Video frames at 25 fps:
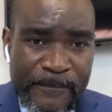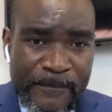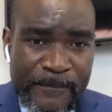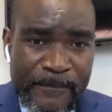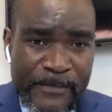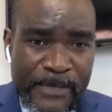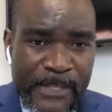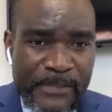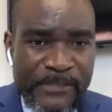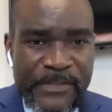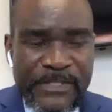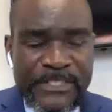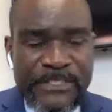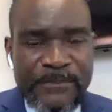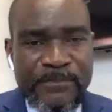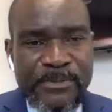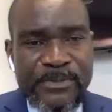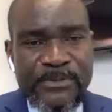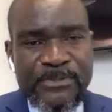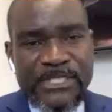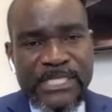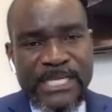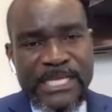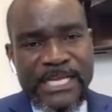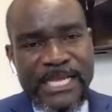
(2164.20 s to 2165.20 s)
This
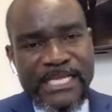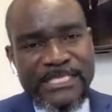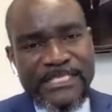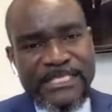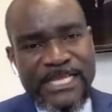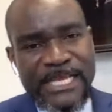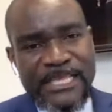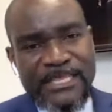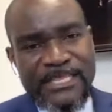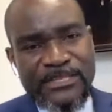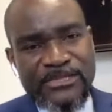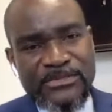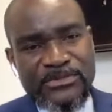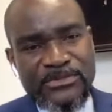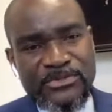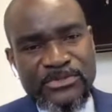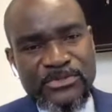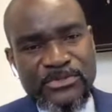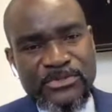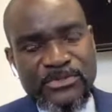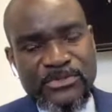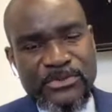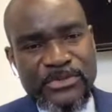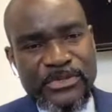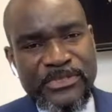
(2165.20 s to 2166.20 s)
butane has nothing to do
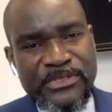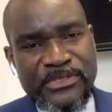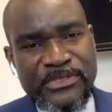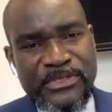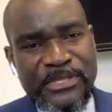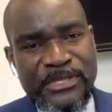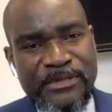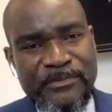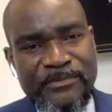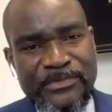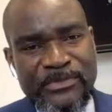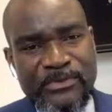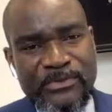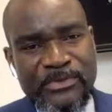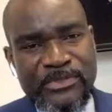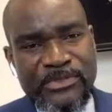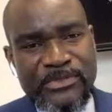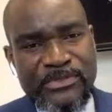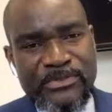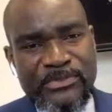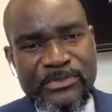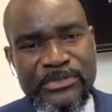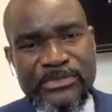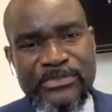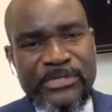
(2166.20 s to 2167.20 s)
with
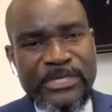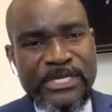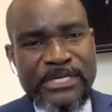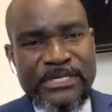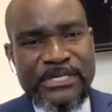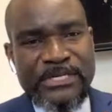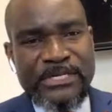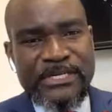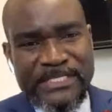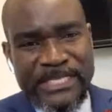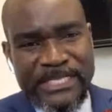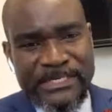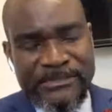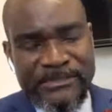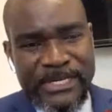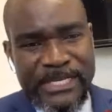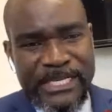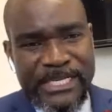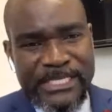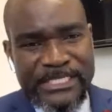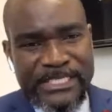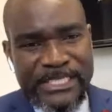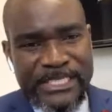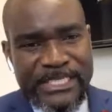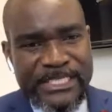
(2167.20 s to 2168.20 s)
the Christian
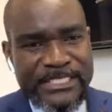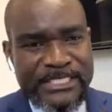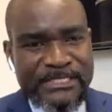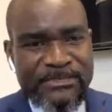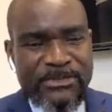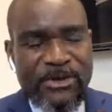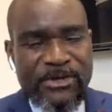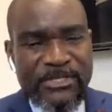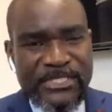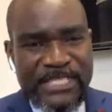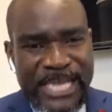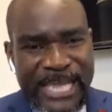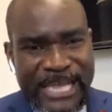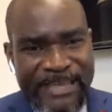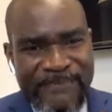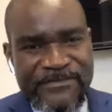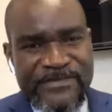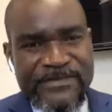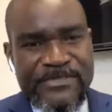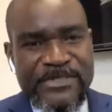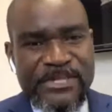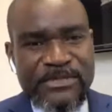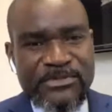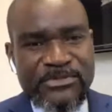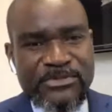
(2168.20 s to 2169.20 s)
religion. It's got
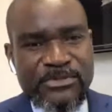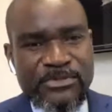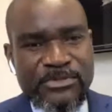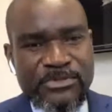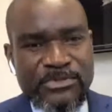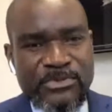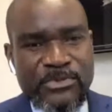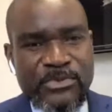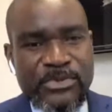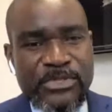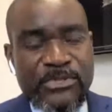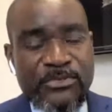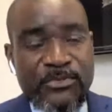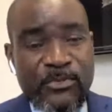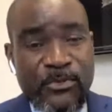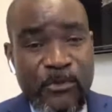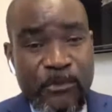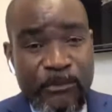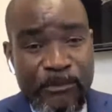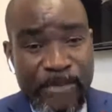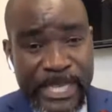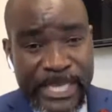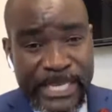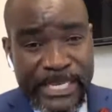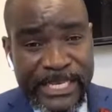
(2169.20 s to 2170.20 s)
everything to do with
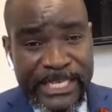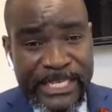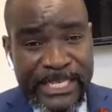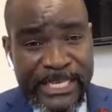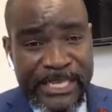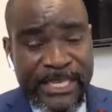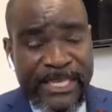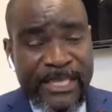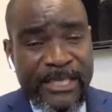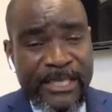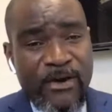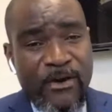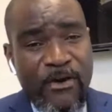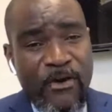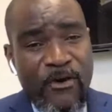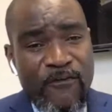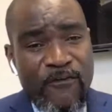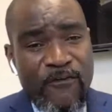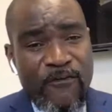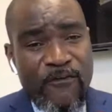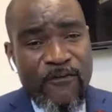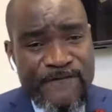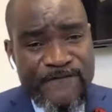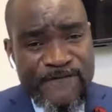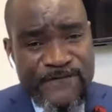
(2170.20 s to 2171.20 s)
bupente of a
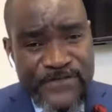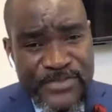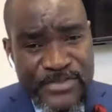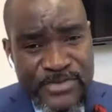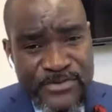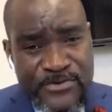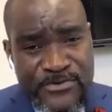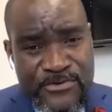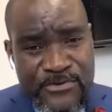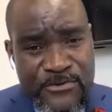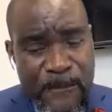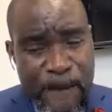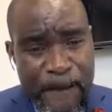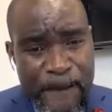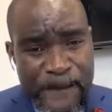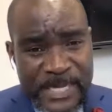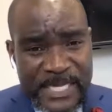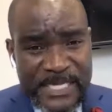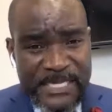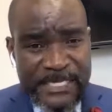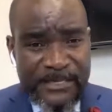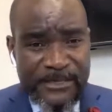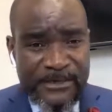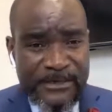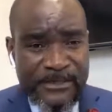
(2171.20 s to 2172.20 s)
few
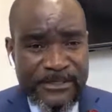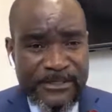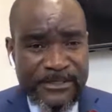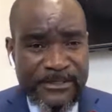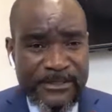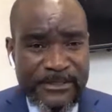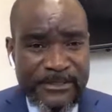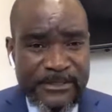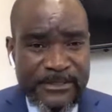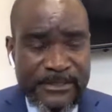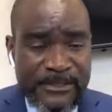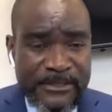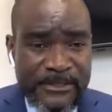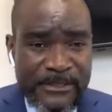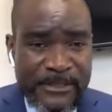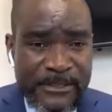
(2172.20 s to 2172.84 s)
Pentecostals.